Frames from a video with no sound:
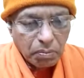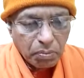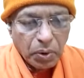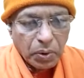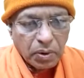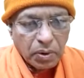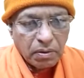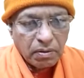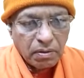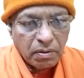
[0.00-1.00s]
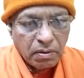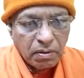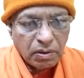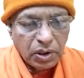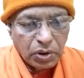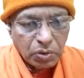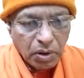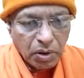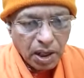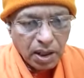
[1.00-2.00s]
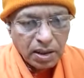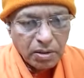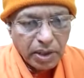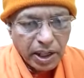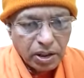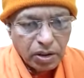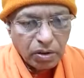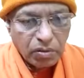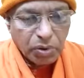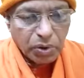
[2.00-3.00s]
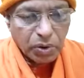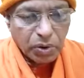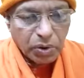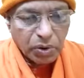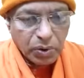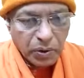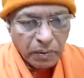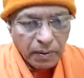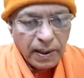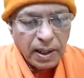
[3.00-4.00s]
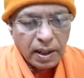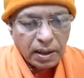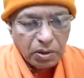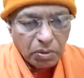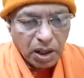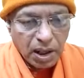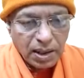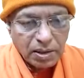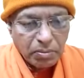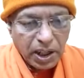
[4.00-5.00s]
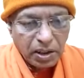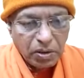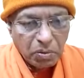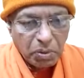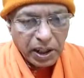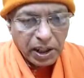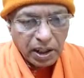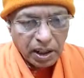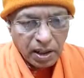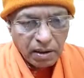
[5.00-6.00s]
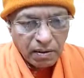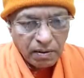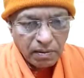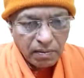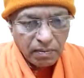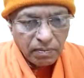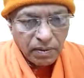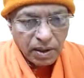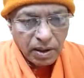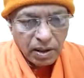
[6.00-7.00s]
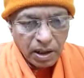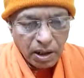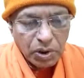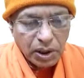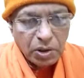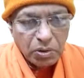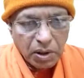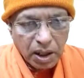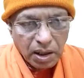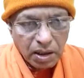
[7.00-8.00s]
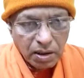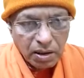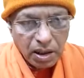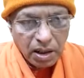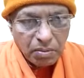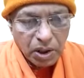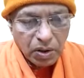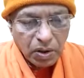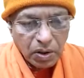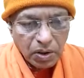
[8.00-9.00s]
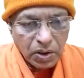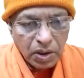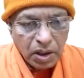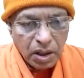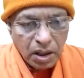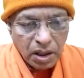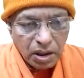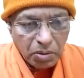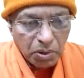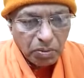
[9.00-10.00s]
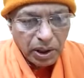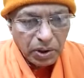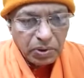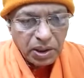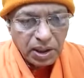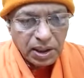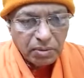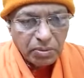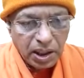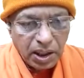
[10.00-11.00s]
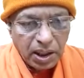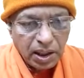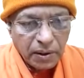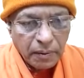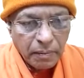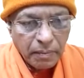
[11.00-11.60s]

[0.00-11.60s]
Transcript: poor. This world makes you poor. The world make you beggar outside the world. Because the moment you see something,